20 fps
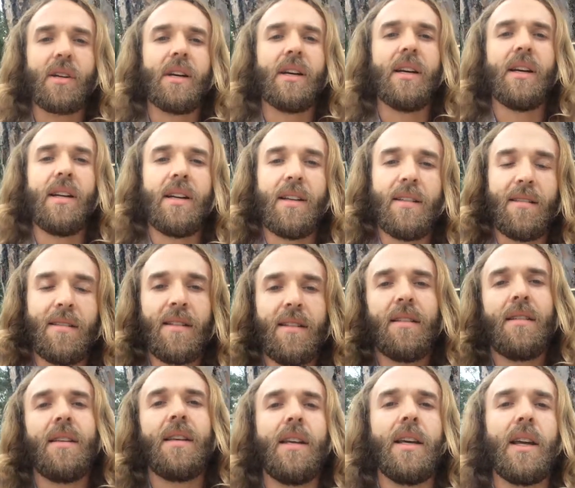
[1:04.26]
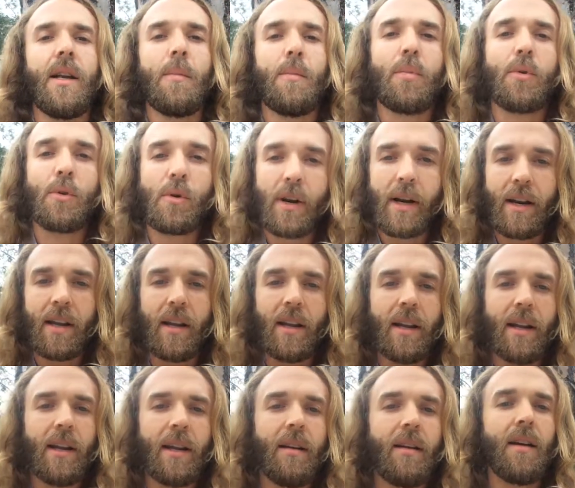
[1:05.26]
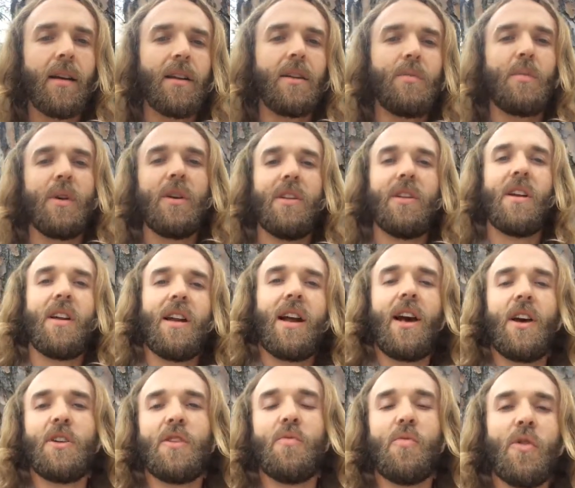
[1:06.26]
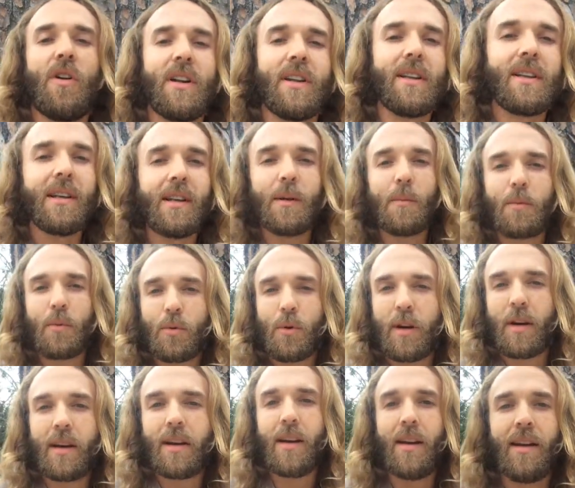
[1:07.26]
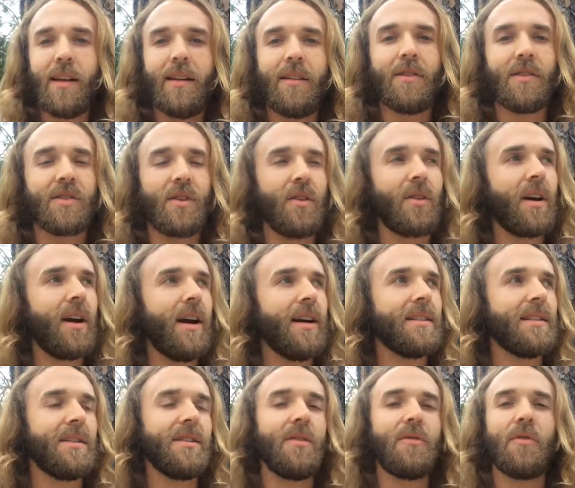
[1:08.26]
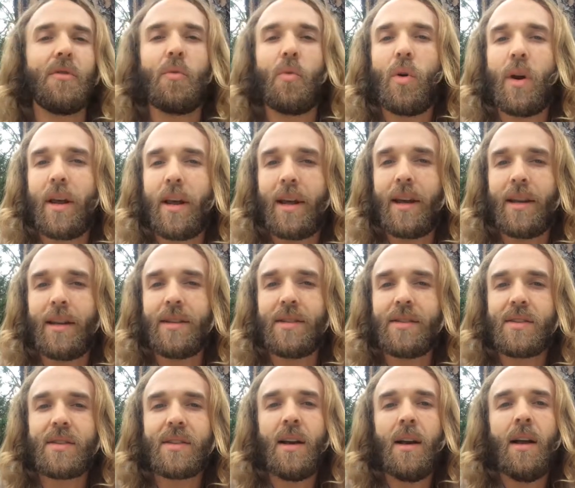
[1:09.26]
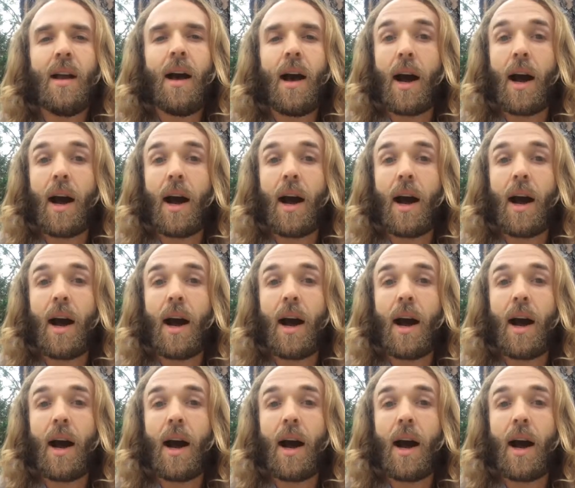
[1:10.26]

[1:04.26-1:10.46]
it and get it printed, depending on how you want to get it printed. There's all kinds of different ways.